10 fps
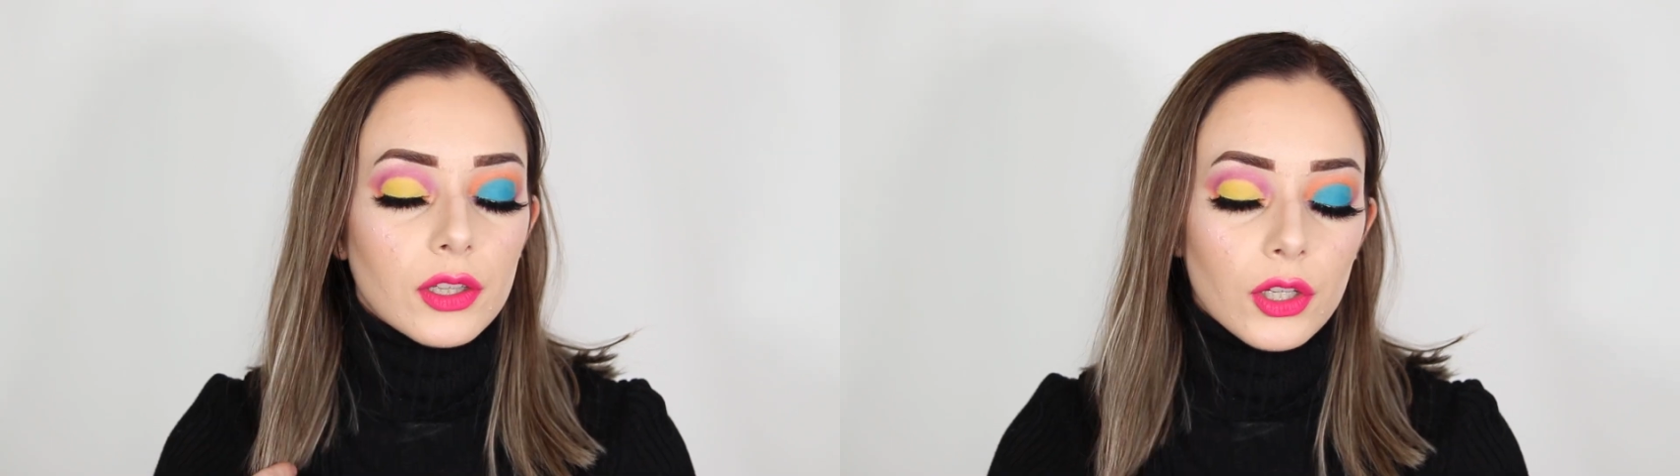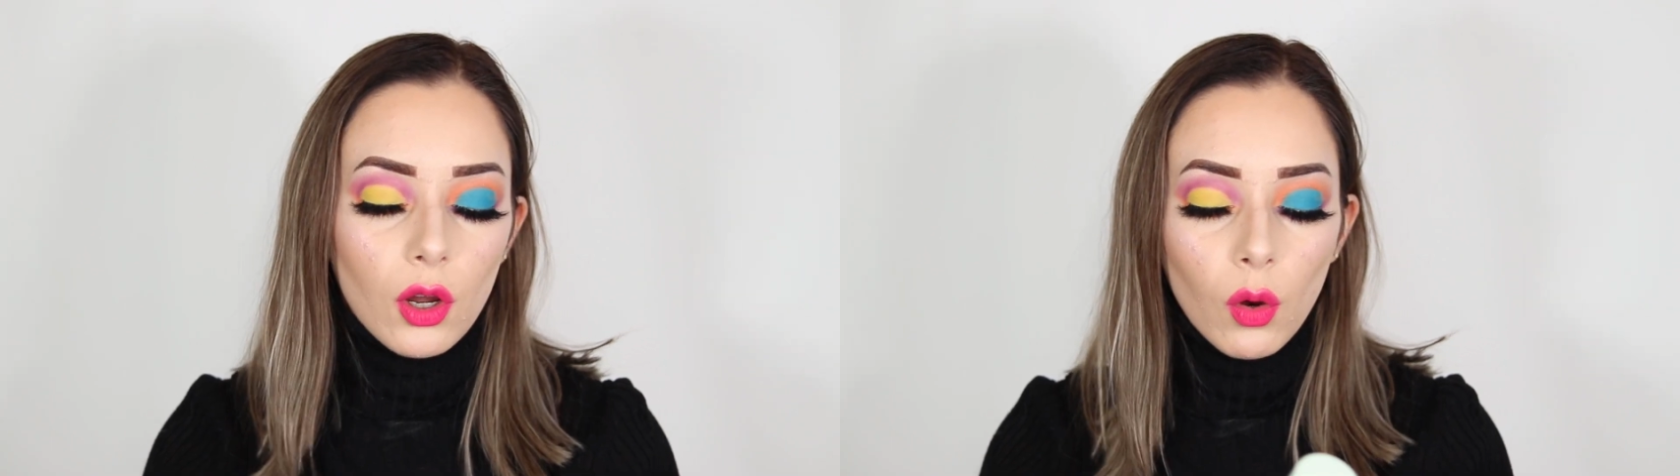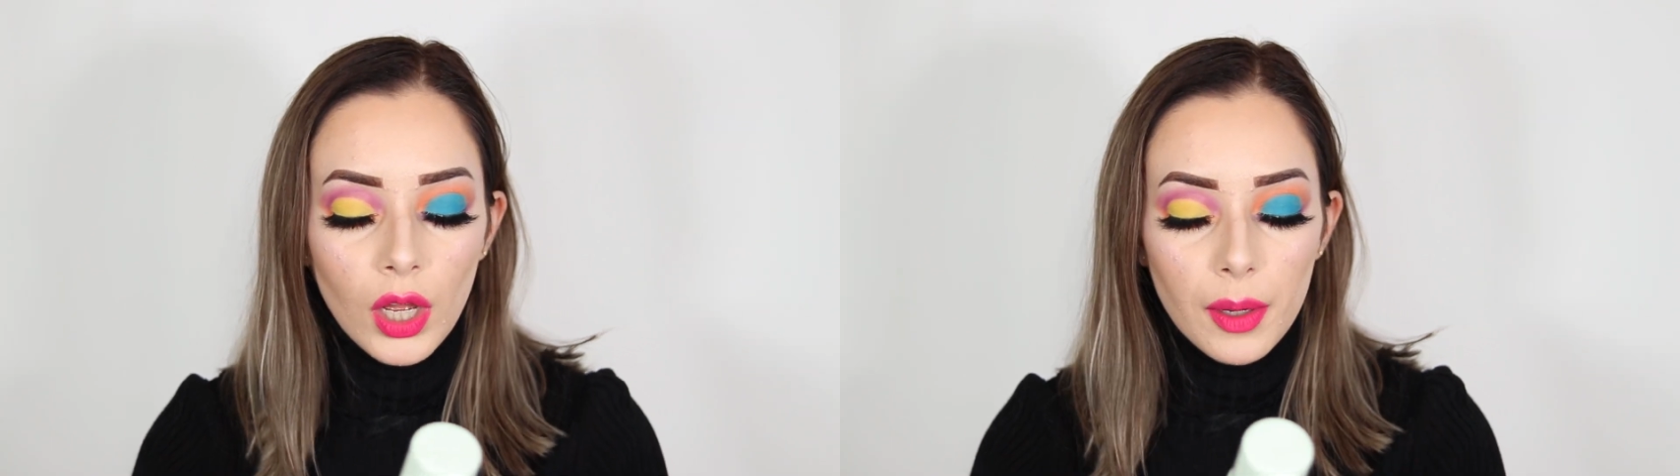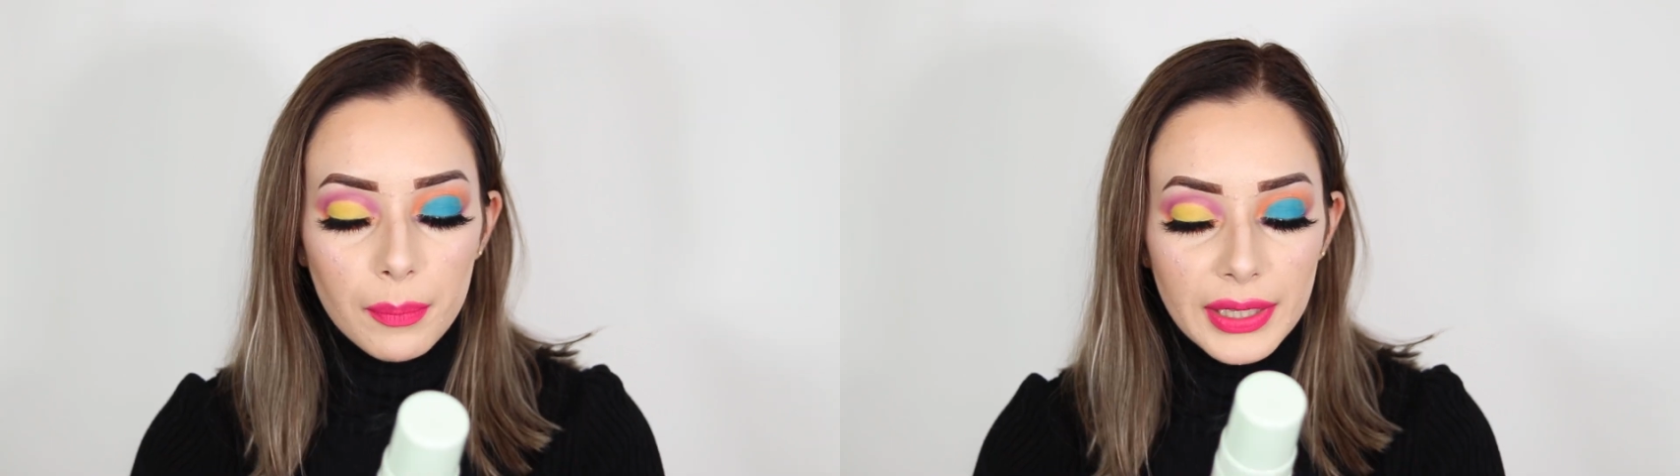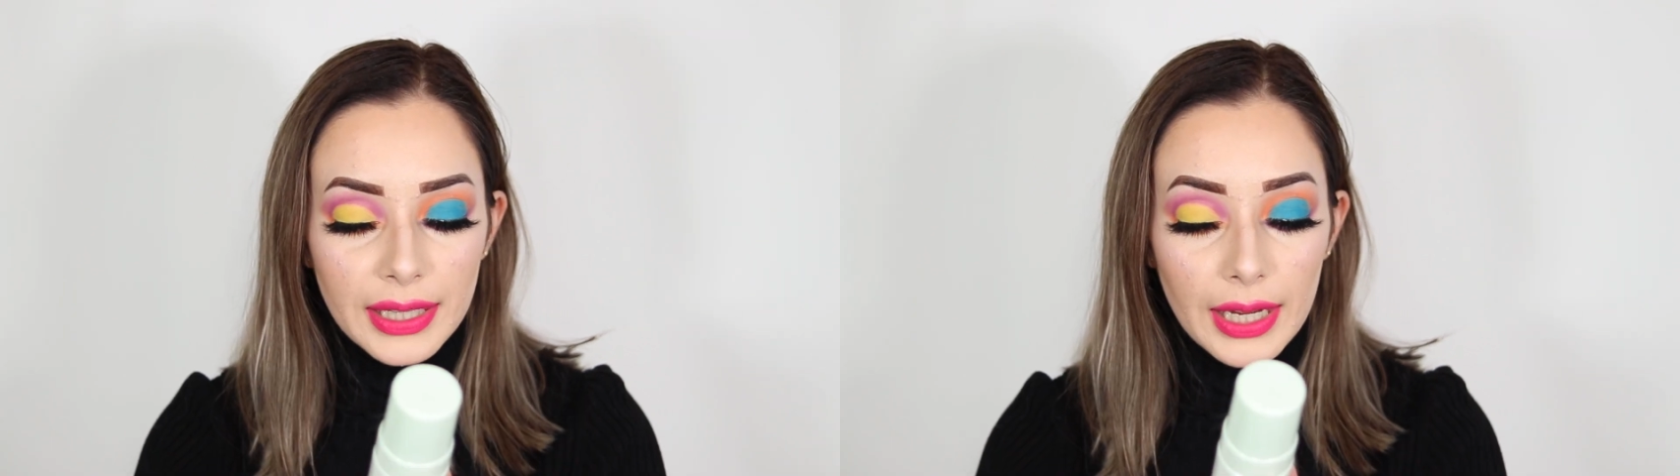you know,
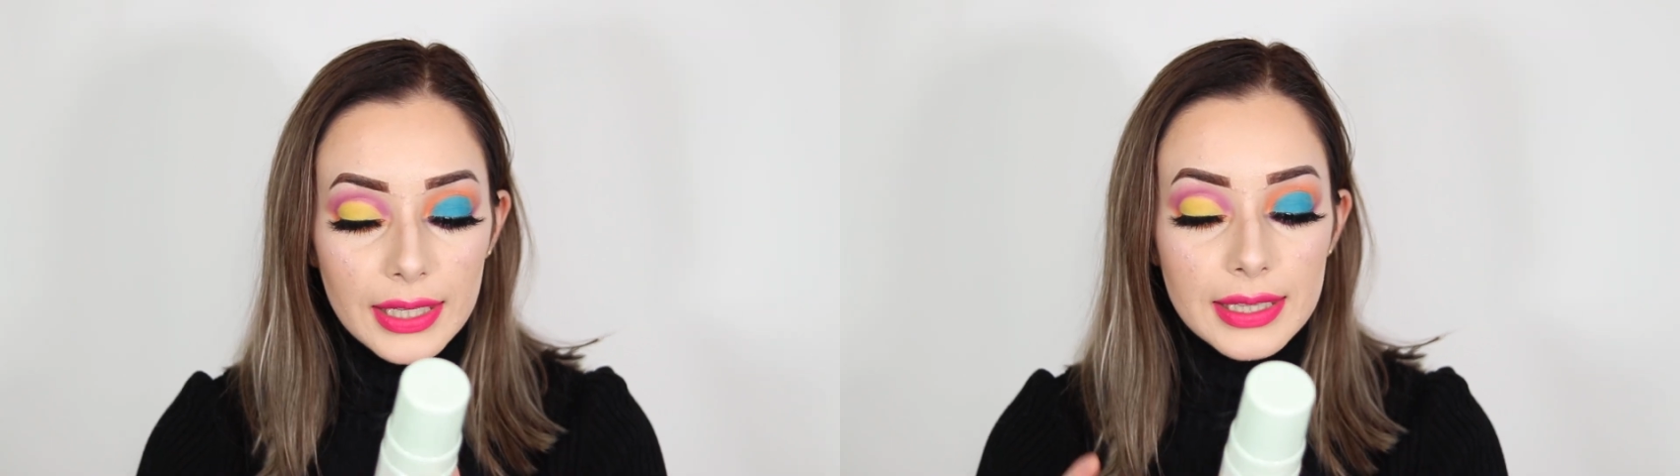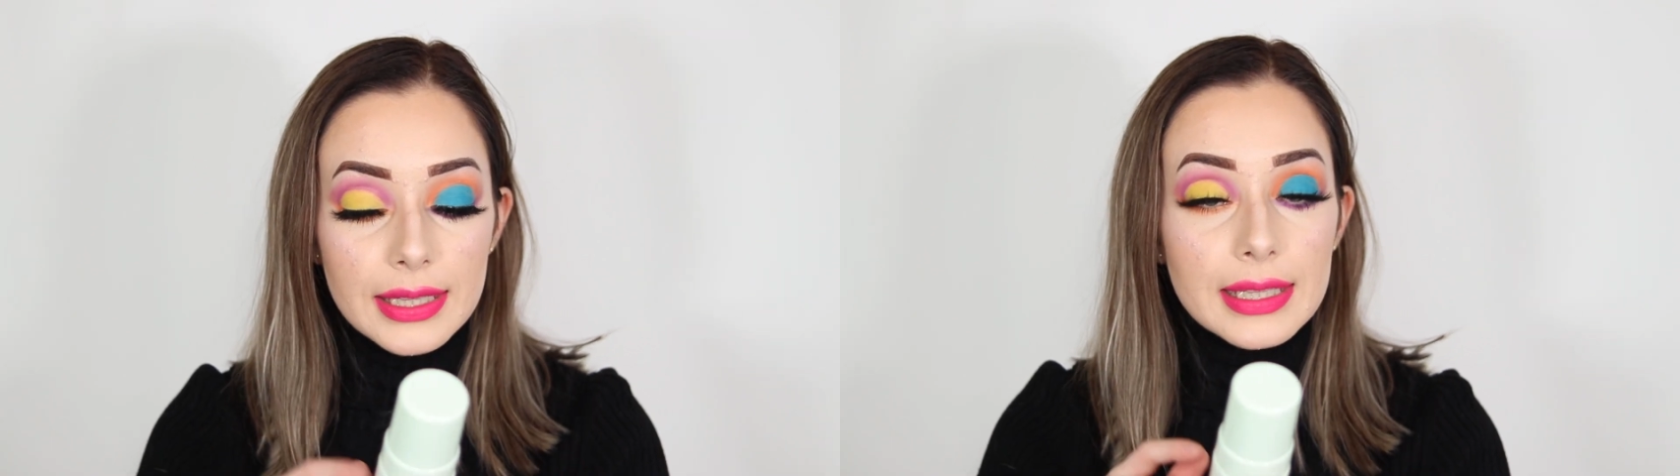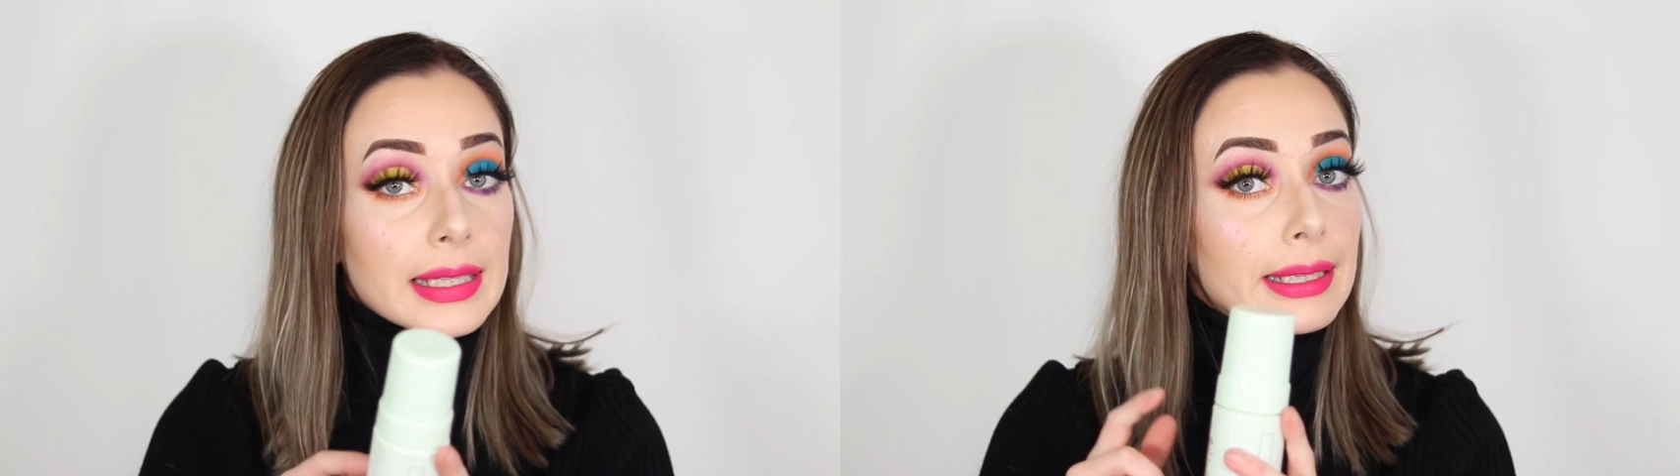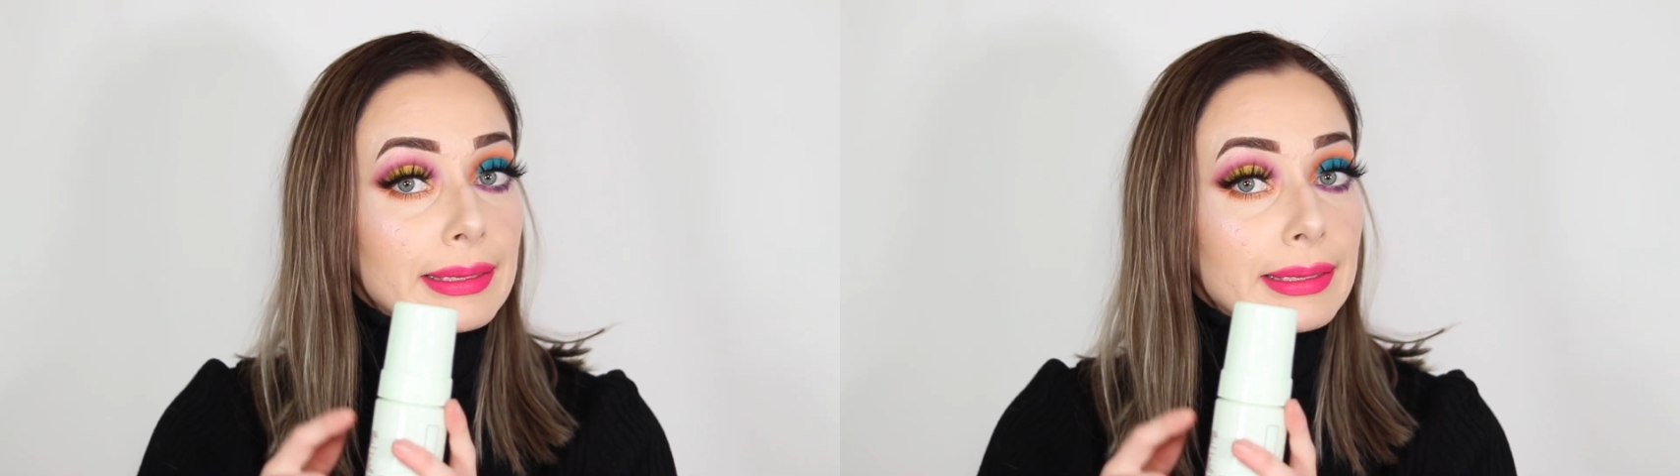because